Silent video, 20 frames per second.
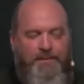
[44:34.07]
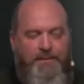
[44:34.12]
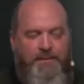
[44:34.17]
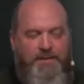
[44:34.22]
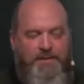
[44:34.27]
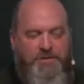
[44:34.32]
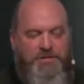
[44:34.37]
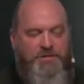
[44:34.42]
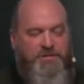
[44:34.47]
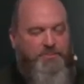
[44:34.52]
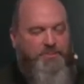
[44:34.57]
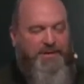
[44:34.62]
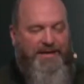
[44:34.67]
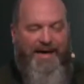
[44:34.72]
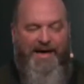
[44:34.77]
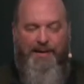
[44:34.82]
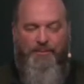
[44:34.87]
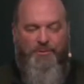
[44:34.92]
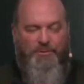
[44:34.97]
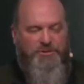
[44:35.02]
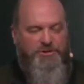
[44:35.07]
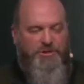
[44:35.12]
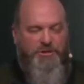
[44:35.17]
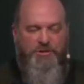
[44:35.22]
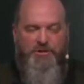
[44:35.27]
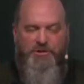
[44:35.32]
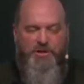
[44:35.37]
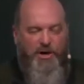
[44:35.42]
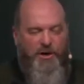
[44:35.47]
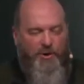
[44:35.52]
is to be able to
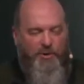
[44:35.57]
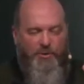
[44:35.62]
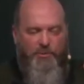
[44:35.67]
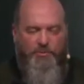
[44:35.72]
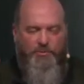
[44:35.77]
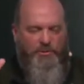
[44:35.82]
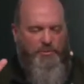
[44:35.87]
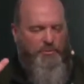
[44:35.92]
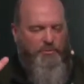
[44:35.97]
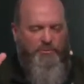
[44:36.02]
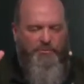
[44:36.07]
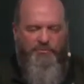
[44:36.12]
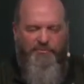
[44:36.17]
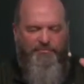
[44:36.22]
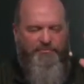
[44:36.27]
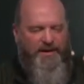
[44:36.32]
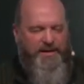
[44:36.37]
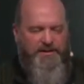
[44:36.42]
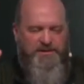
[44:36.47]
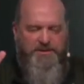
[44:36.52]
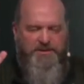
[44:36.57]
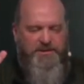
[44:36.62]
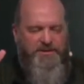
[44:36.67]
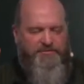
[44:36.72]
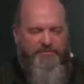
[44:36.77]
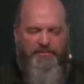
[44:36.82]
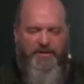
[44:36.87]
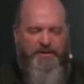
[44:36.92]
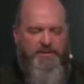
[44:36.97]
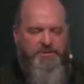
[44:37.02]
know you face to
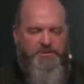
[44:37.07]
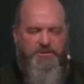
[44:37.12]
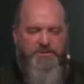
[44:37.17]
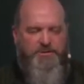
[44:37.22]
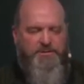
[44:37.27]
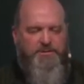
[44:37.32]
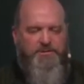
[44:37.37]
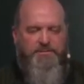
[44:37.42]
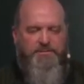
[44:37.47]
face